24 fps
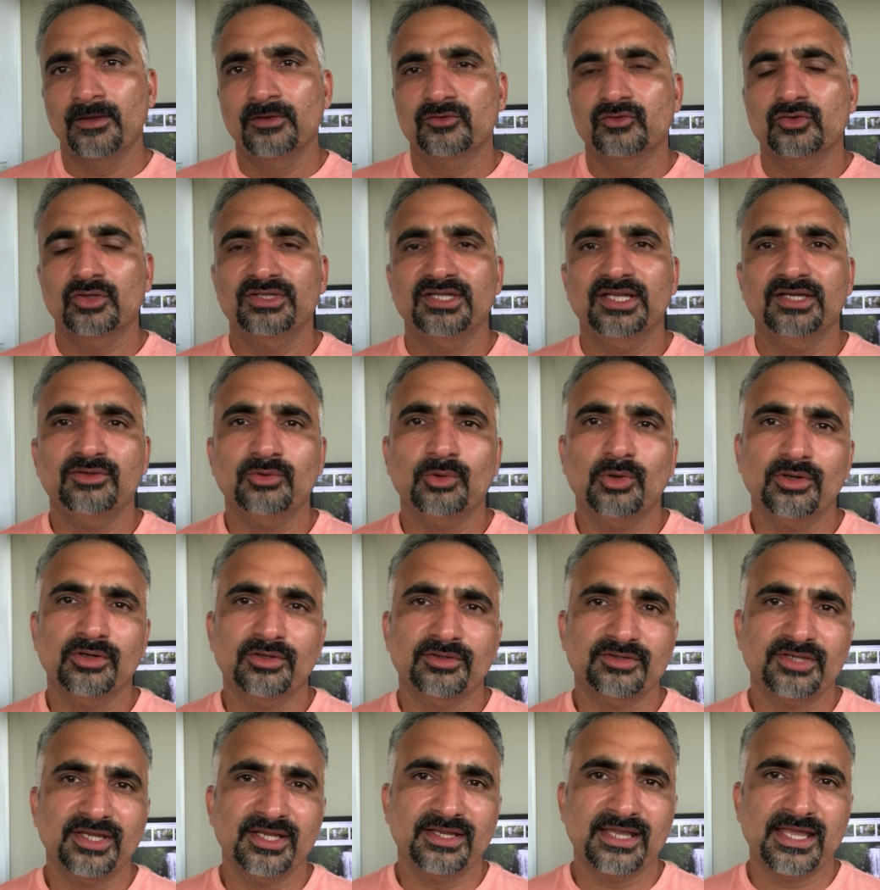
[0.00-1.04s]
So they
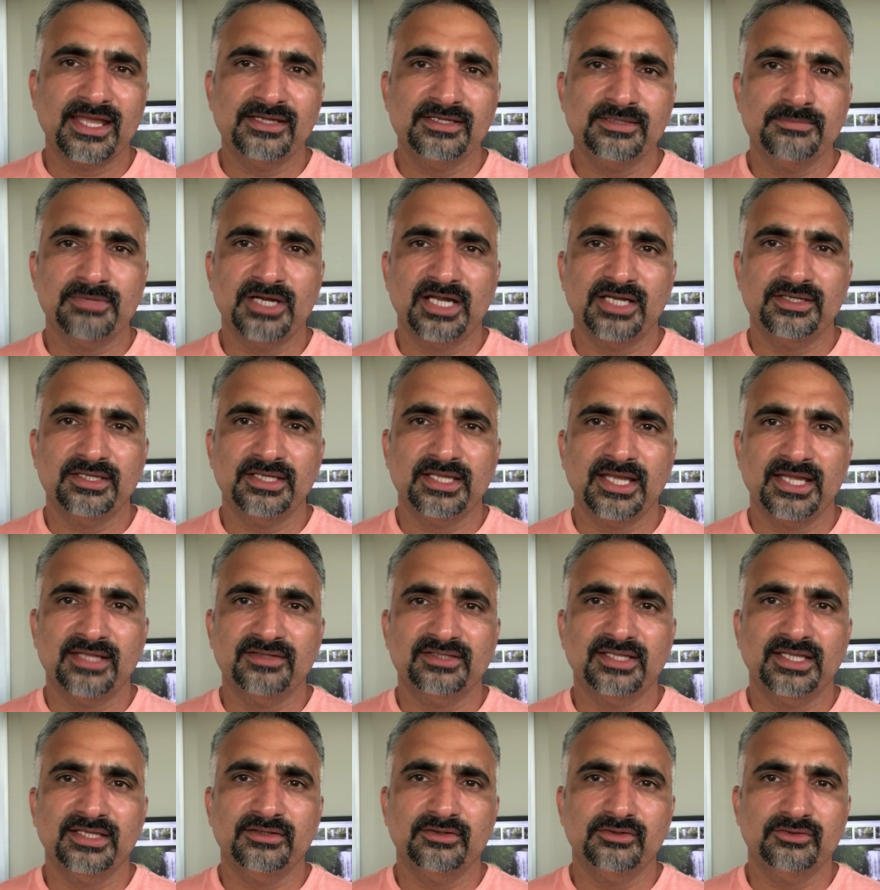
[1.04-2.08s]
take anybody,
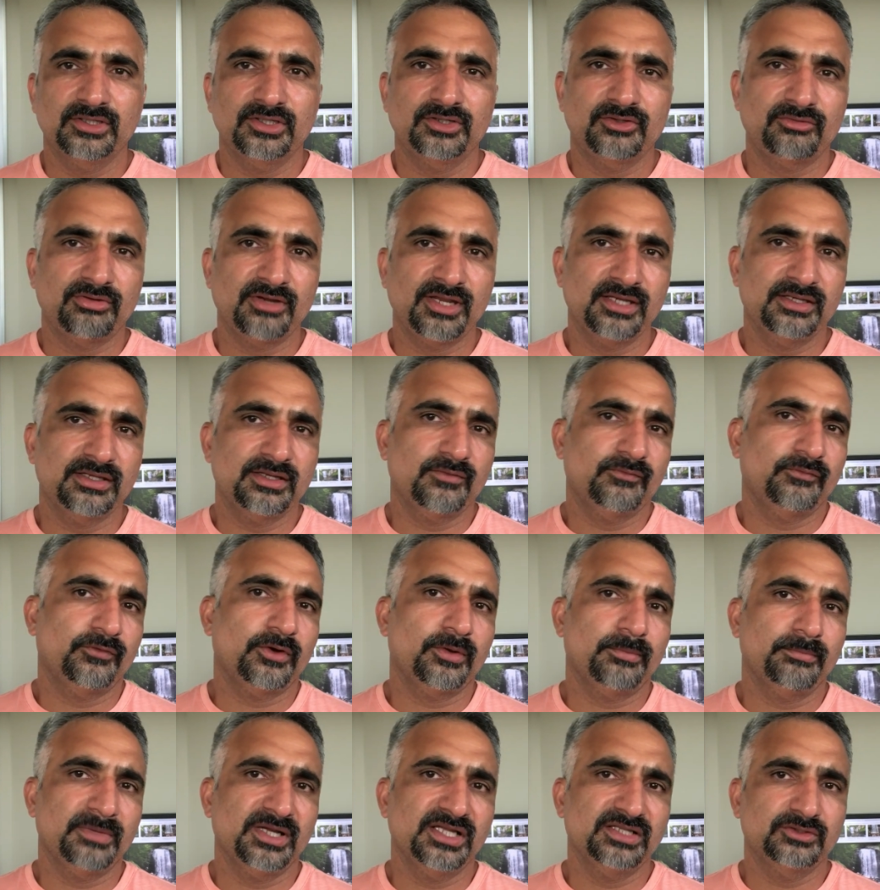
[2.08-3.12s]
and then they train them
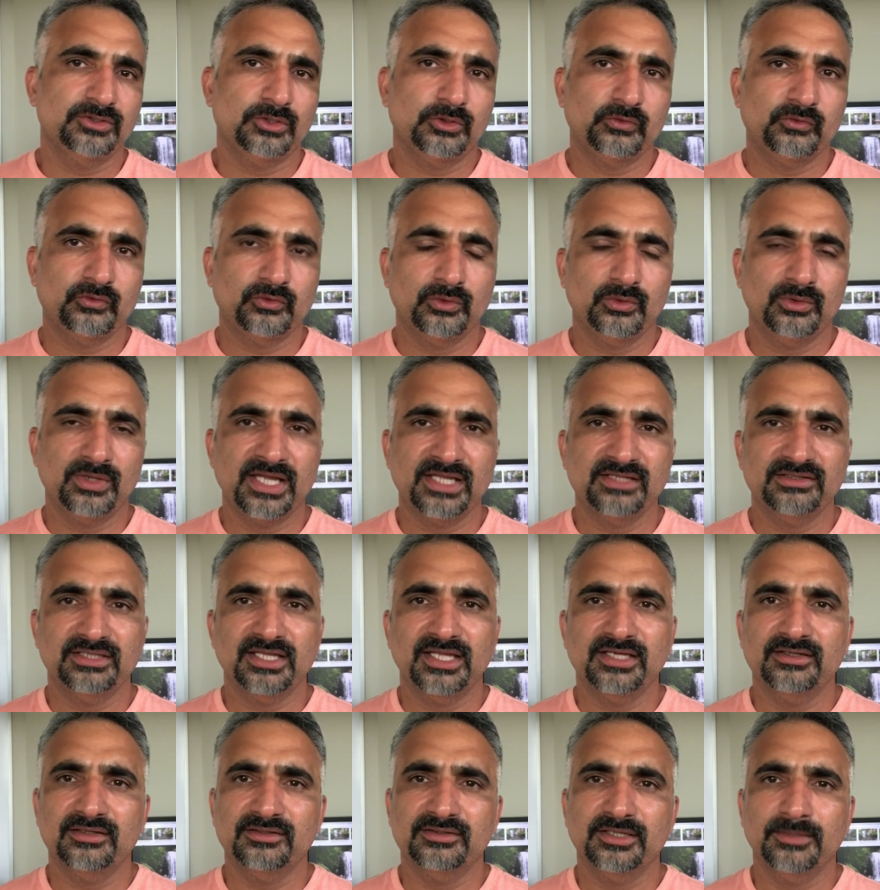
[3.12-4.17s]
for a month or so, and
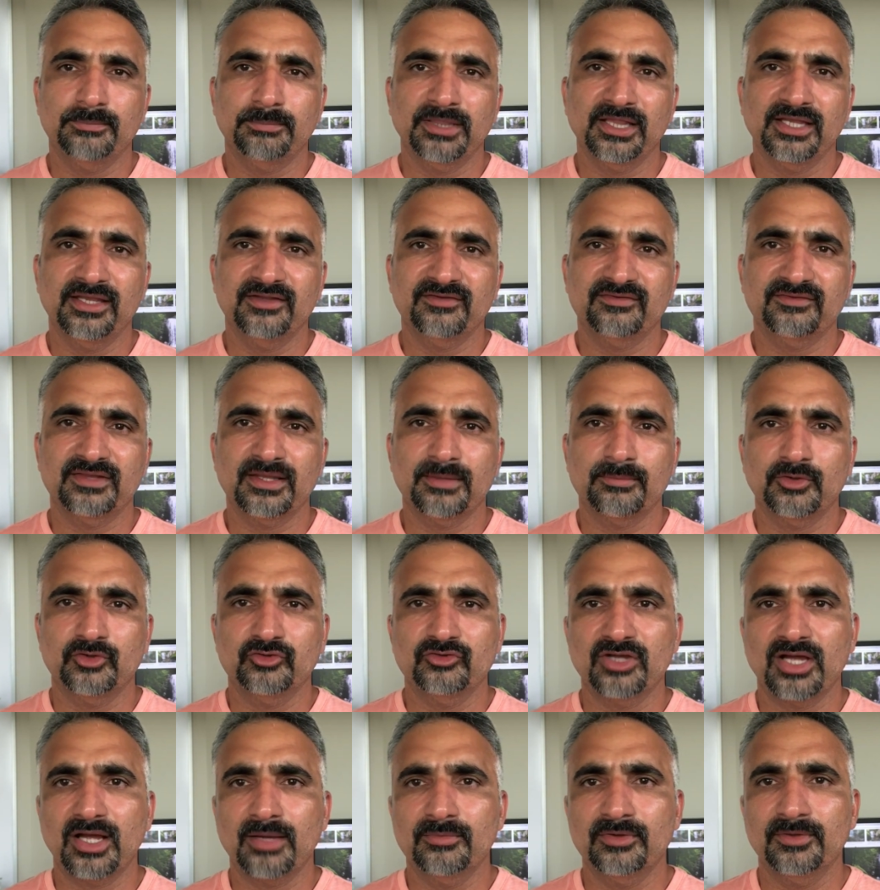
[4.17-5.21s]
then they place them
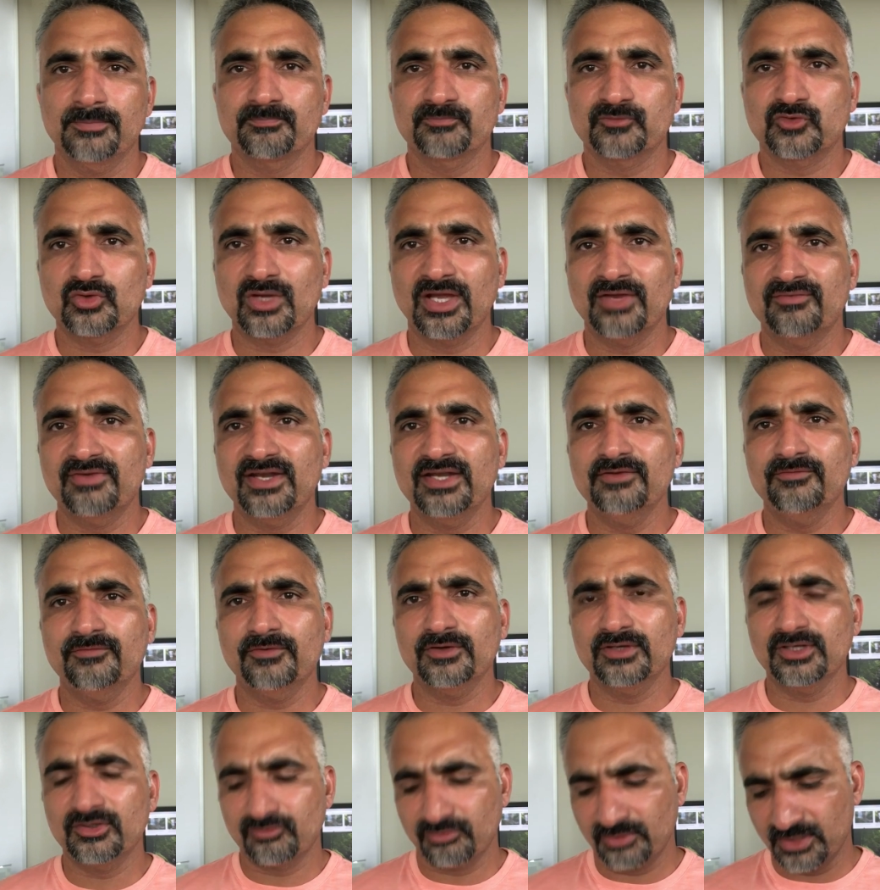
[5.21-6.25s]
on job. So I went
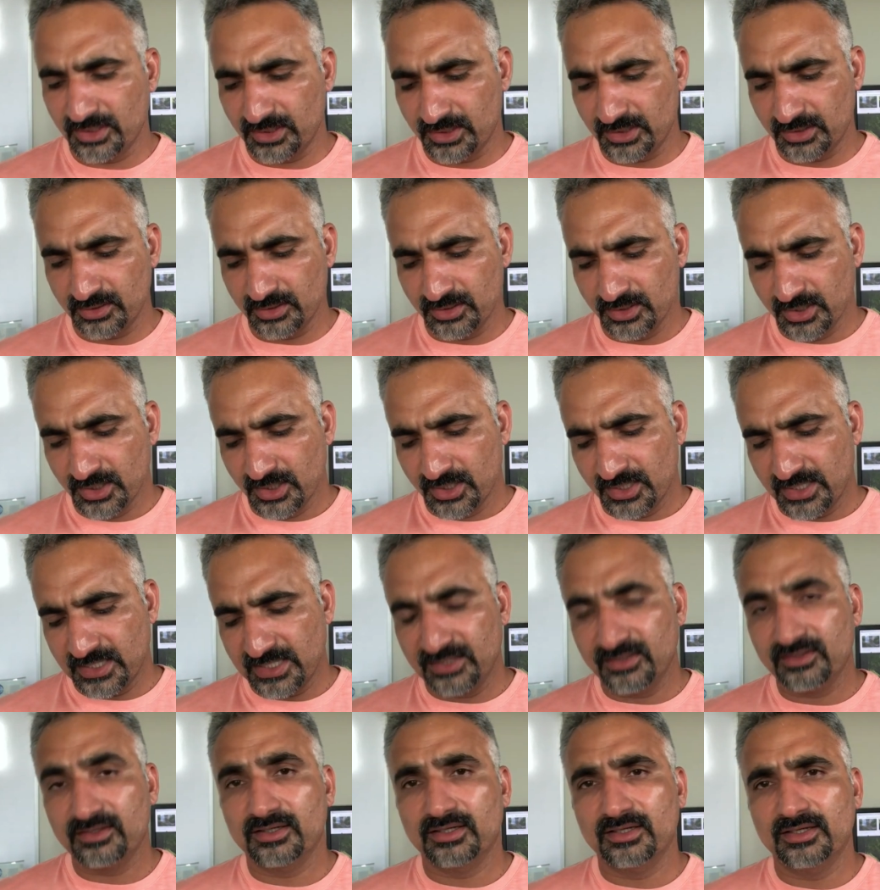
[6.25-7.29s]
for the training,
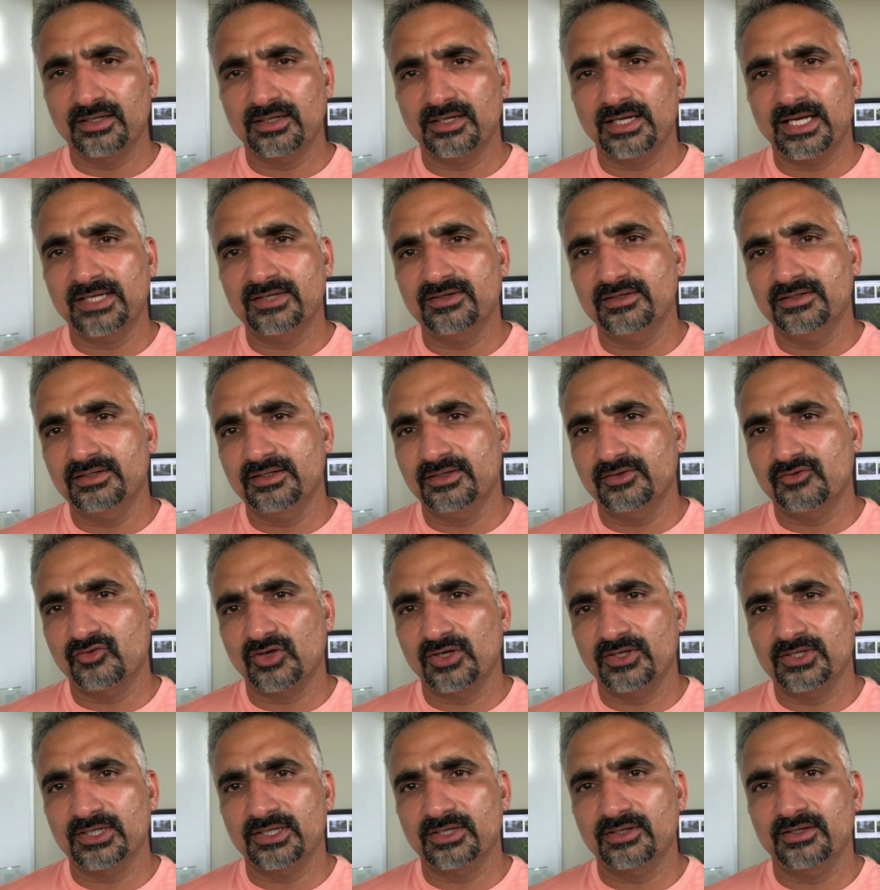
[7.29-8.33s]
and I did
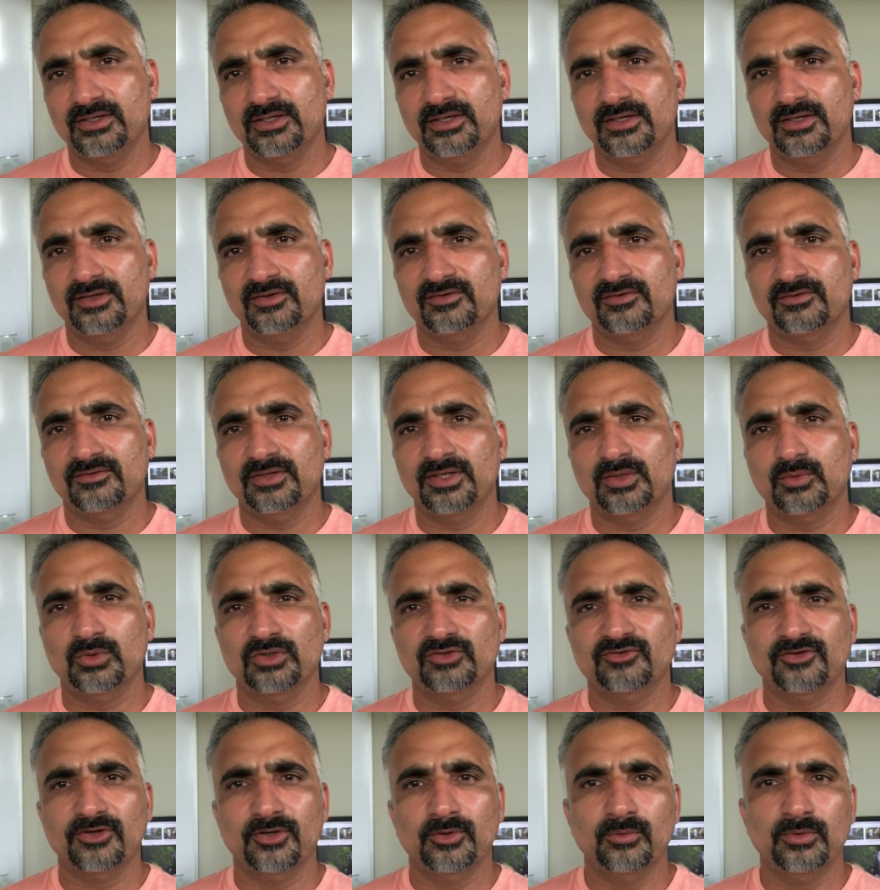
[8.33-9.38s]
training in
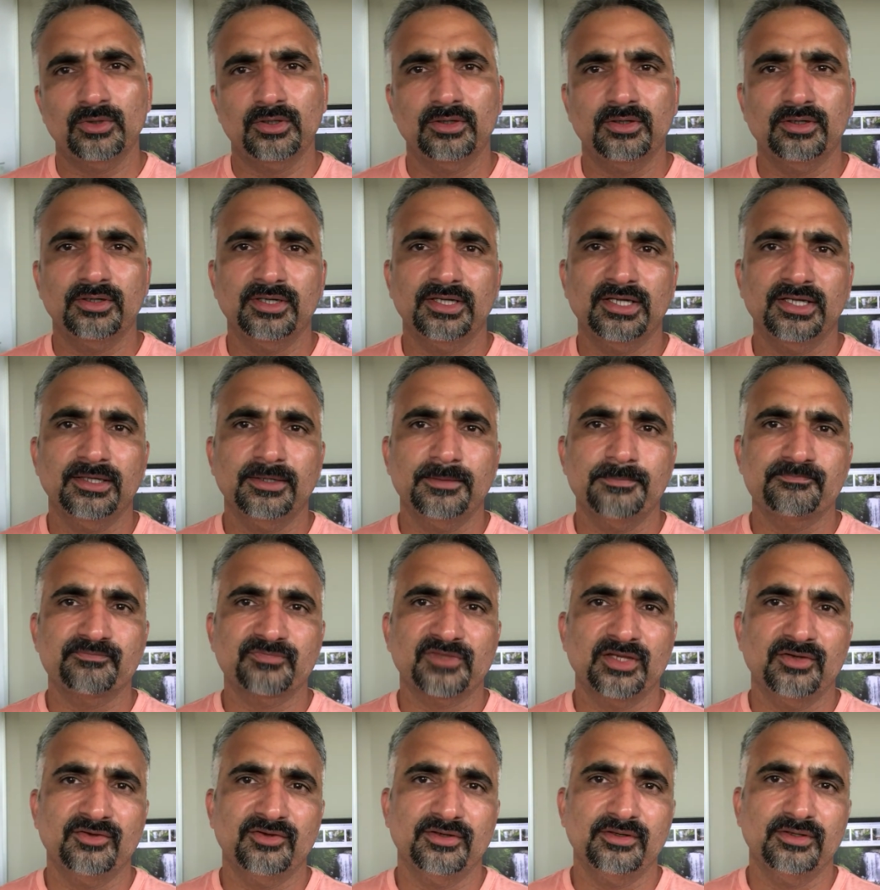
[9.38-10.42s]
SQL Server
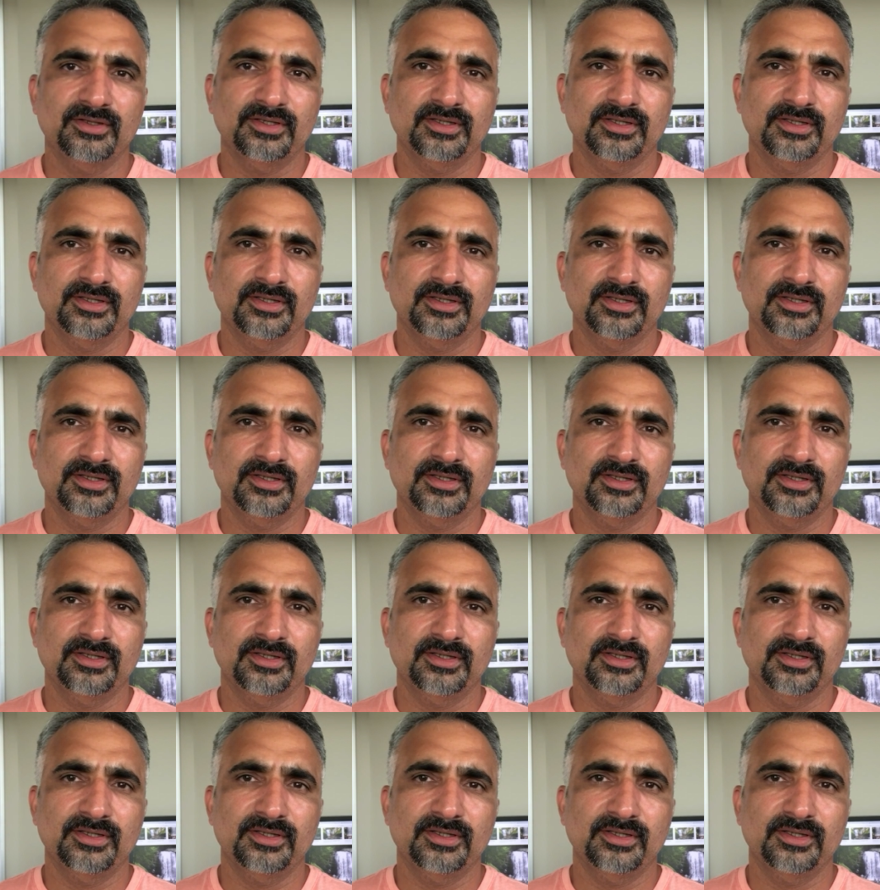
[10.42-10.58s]
and